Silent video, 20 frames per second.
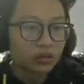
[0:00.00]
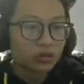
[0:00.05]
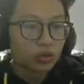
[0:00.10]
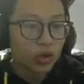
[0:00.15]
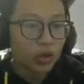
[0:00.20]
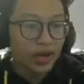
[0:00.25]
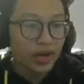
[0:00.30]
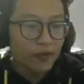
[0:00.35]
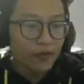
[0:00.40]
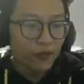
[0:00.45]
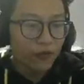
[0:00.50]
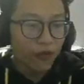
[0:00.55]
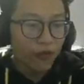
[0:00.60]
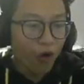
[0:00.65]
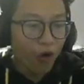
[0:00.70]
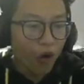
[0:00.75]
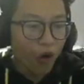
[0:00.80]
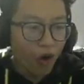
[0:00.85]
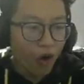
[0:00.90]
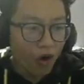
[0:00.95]
24?!
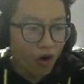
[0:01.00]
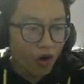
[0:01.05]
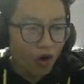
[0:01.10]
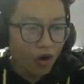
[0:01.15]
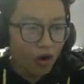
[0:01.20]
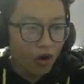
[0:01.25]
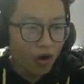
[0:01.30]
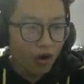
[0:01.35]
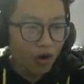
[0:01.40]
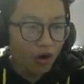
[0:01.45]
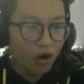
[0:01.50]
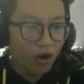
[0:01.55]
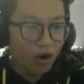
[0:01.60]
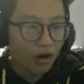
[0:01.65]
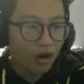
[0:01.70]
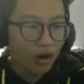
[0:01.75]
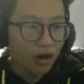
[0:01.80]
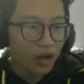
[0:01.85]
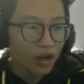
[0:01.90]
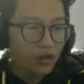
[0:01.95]
Are
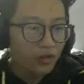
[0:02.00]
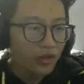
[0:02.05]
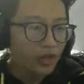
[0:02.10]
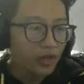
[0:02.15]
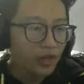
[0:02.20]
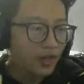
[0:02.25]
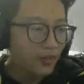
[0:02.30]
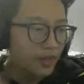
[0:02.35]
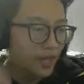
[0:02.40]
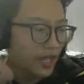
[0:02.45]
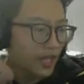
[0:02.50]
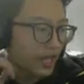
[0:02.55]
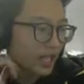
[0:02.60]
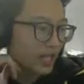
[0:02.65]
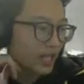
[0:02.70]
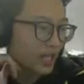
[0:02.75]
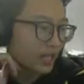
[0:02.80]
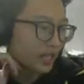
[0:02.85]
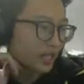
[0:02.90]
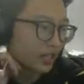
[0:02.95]
you kidding
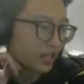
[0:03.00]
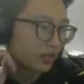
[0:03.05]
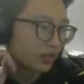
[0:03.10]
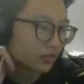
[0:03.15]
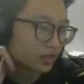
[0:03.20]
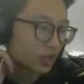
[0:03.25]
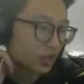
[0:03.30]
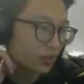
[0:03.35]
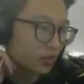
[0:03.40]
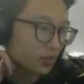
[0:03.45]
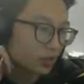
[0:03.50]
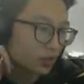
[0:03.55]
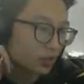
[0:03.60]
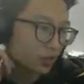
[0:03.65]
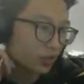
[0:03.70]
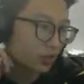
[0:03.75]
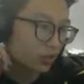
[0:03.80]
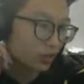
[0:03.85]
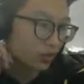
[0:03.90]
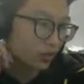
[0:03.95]
me? I'm top
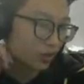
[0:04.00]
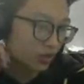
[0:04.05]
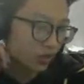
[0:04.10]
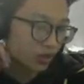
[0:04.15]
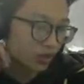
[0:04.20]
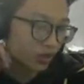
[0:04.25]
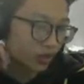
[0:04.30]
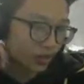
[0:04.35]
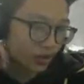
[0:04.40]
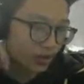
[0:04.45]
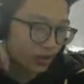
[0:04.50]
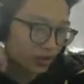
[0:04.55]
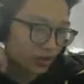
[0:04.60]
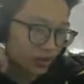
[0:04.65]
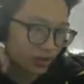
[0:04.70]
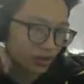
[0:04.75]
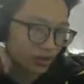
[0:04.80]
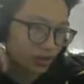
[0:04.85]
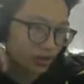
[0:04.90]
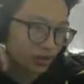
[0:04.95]
2.
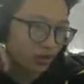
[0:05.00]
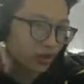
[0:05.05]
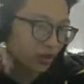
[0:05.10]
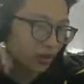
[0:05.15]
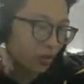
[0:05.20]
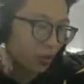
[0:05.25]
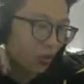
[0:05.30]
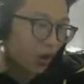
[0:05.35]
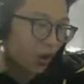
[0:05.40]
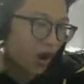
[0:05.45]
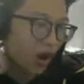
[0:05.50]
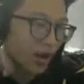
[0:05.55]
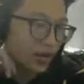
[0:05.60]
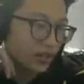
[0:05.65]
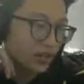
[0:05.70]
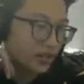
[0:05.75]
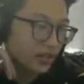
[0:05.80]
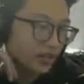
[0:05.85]
What?